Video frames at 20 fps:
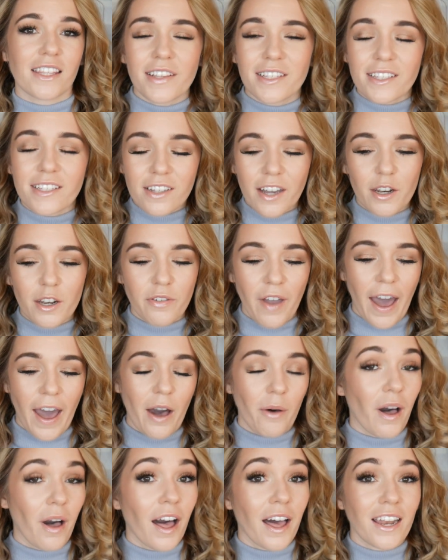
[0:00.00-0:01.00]
This is kind of
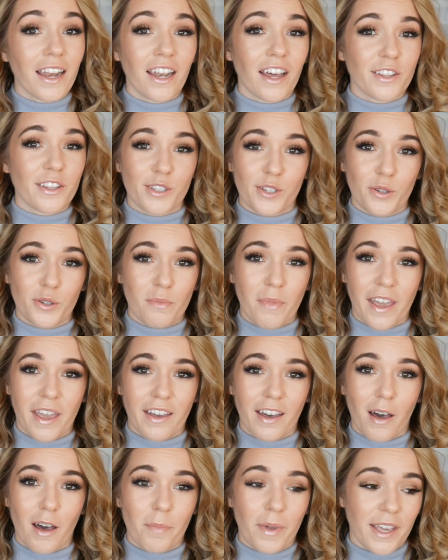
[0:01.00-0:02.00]
how I learned to do
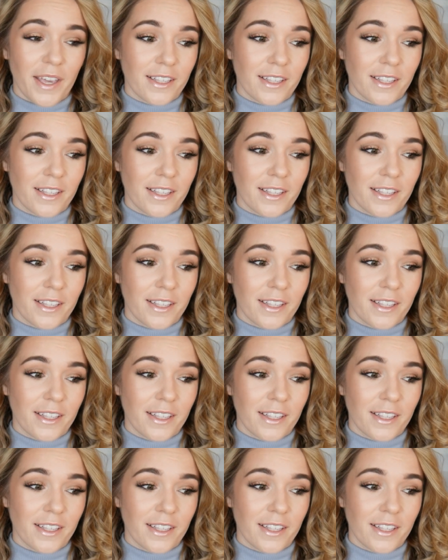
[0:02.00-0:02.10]
makeup,